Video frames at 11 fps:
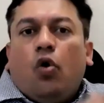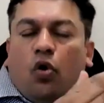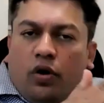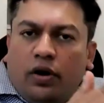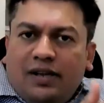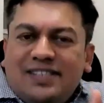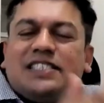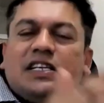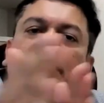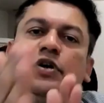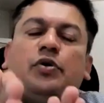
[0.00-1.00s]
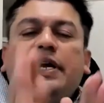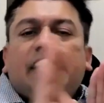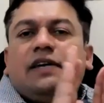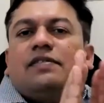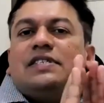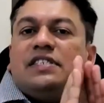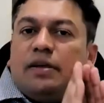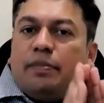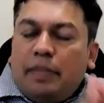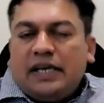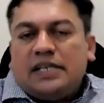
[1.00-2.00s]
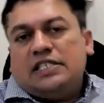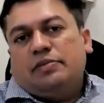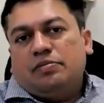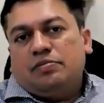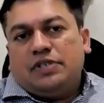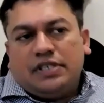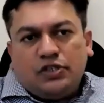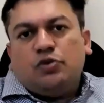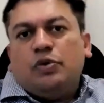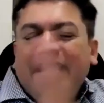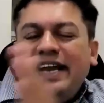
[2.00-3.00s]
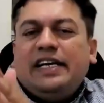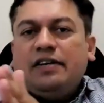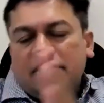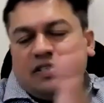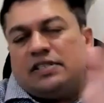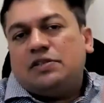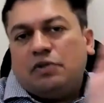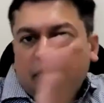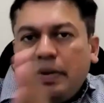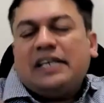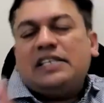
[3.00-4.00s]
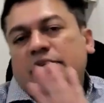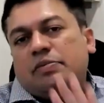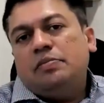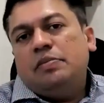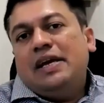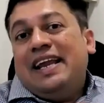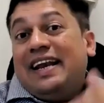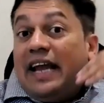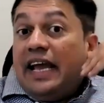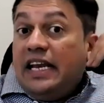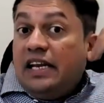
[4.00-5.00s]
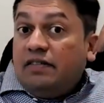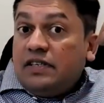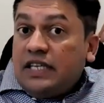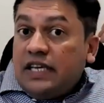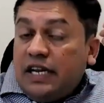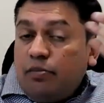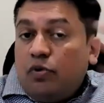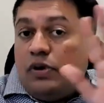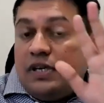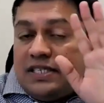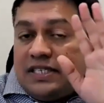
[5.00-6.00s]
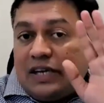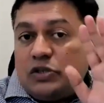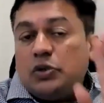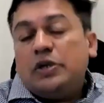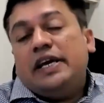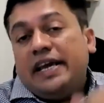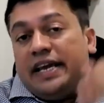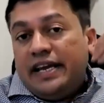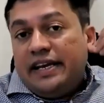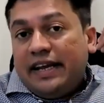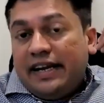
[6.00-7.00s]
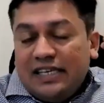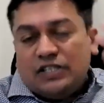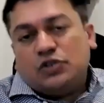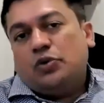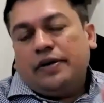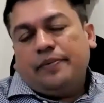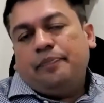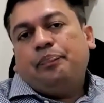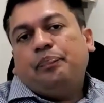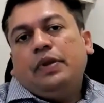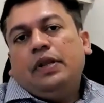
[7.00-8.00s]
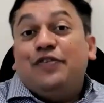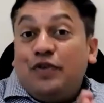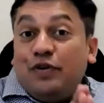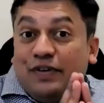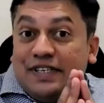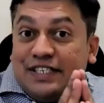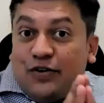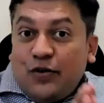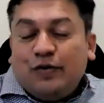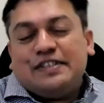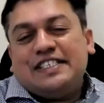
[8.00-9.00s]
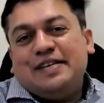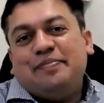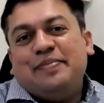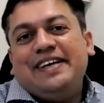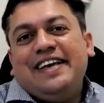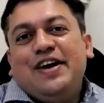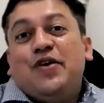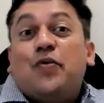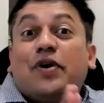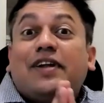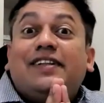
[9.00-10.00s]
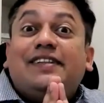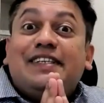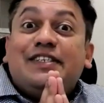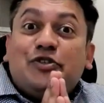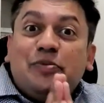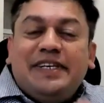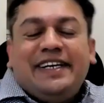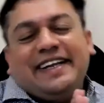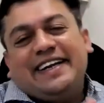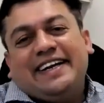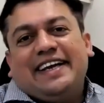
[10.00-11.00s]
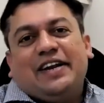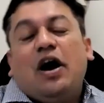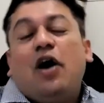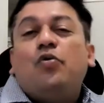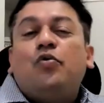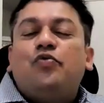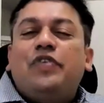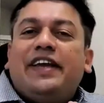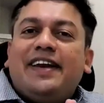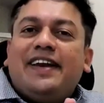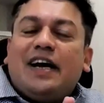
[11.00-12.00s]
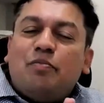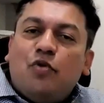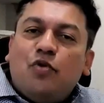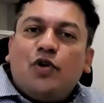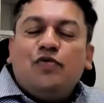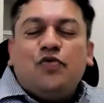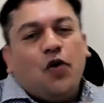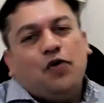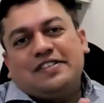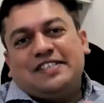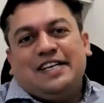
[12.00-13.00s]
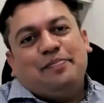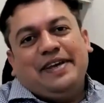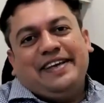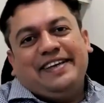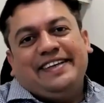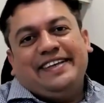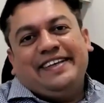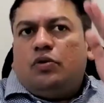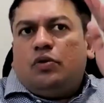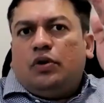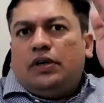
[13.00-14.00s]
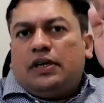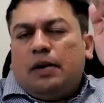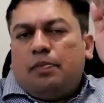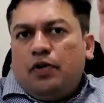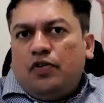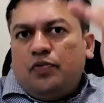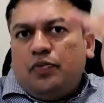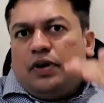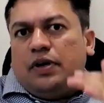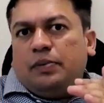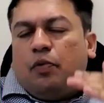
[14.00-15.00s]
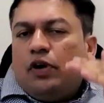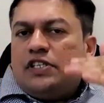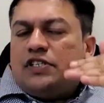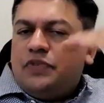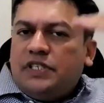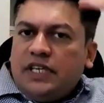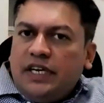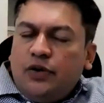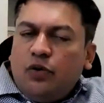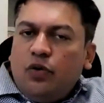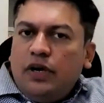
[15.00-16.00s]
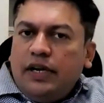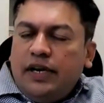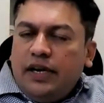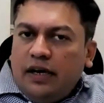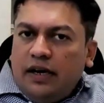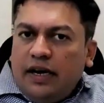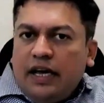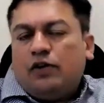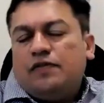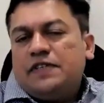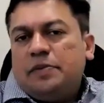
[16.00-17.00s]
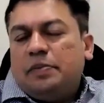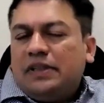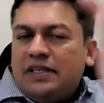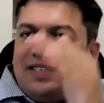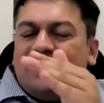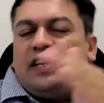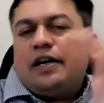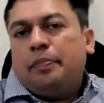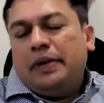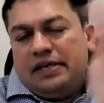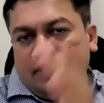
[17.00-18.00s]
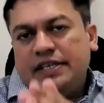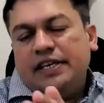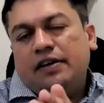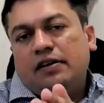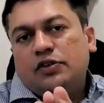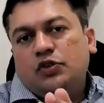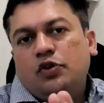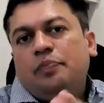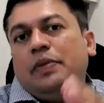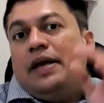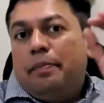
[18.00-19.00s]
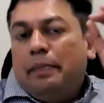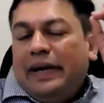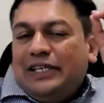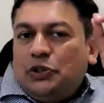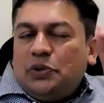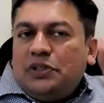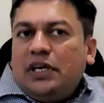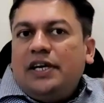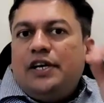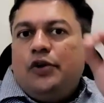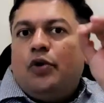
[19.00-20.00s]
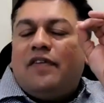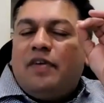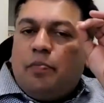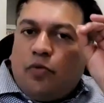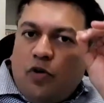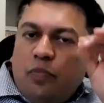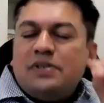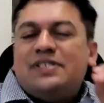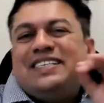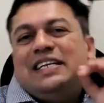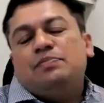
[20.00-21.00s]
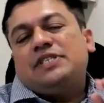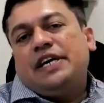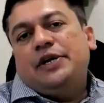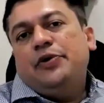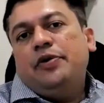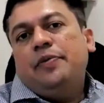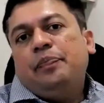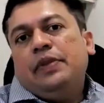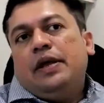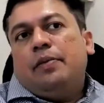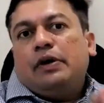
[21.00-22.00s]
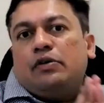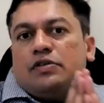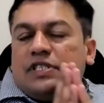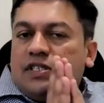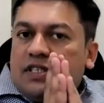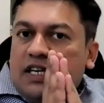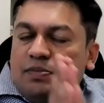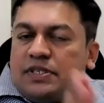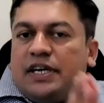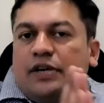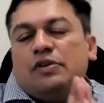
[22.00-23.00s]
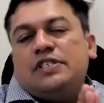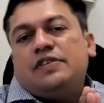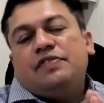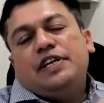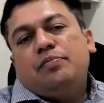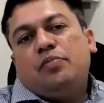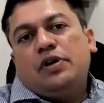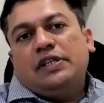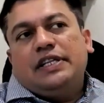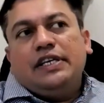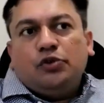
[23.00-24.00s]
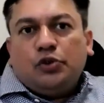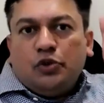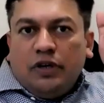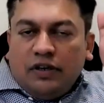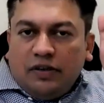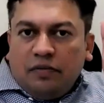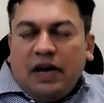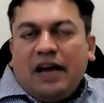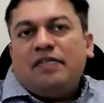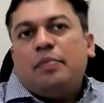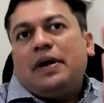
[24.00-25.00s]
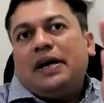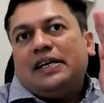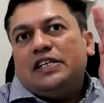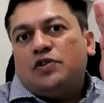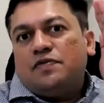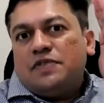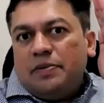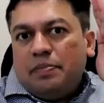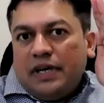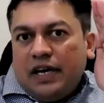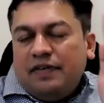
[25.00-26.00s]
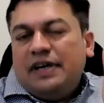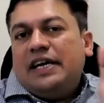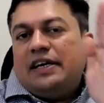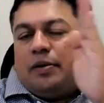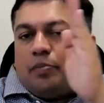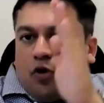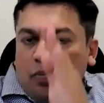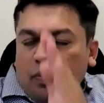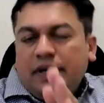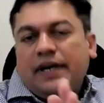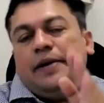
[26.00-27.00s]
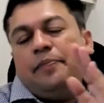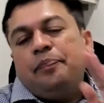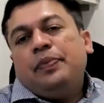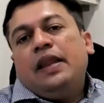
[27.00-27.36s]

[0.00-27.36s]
Or 7 to 8 hours is the maximum. 6 to 8 hours, that's what maximum. 9 hours and above is actually again a disorder. If you're facing oversleeping, what are the things to be taken care of? How we can come out of oversleeping? So a couple of points which I told in lack of sleep, because it repeats here also. Make sure that you have a proper sleep schedule, because sleep schedule is a very important thing. You should have a practice of sleeping every day at a proper time.